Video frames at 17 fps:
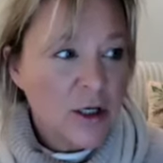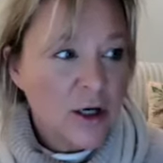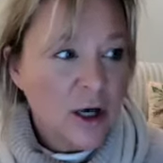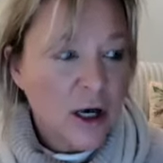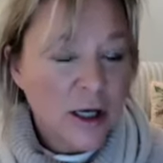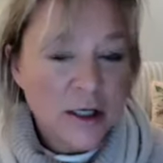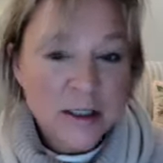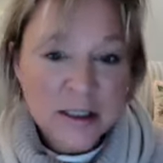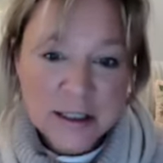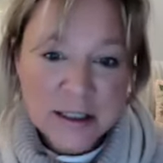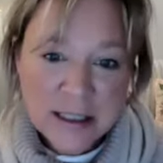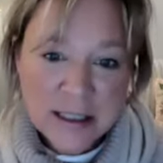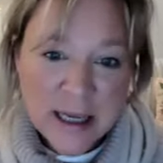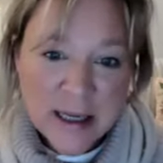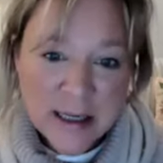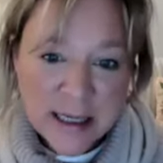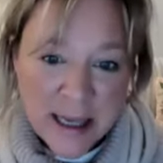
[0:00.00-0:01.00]

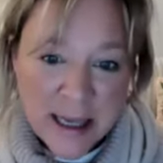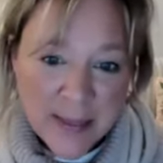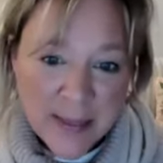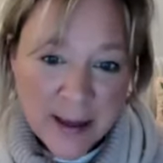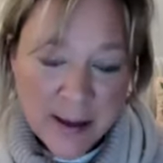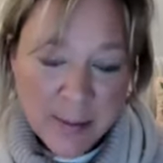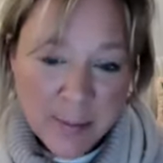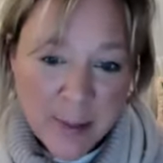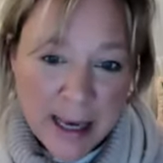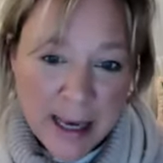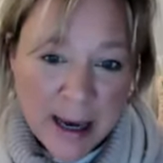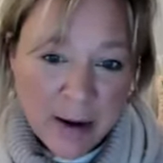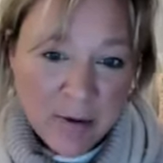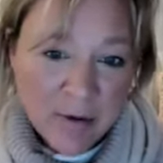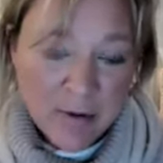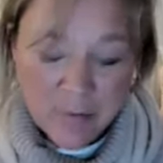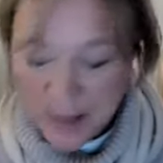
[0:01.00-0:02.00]
understand again that
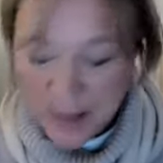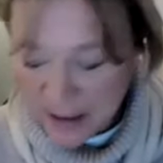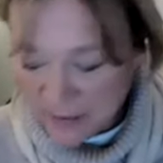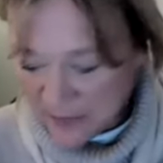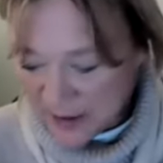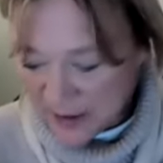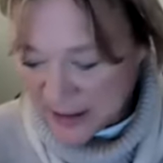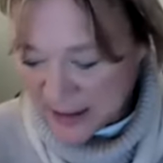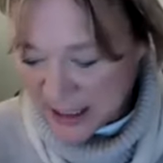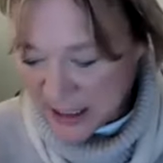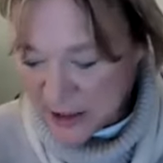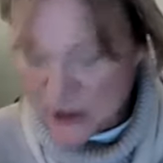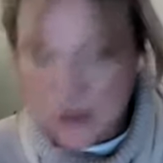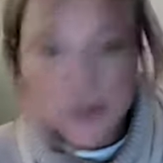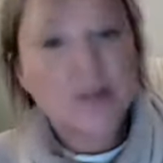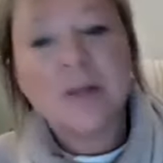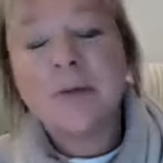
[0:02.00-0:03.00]
power of
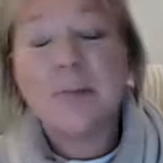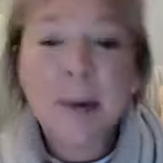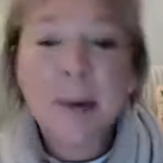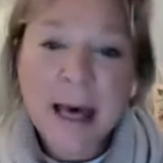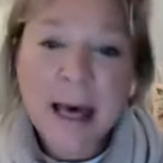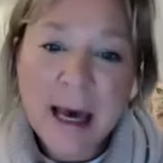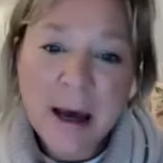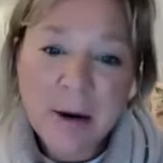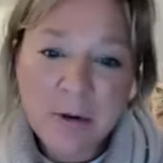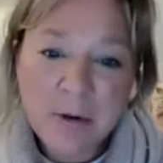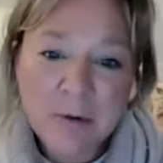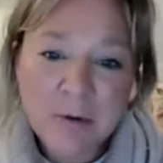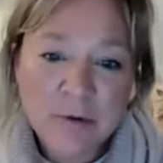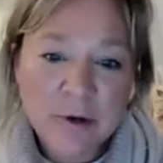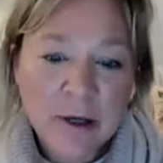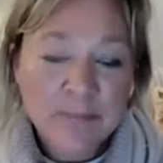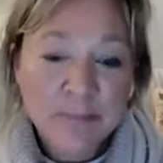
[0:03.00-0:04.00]
manifestation, the power of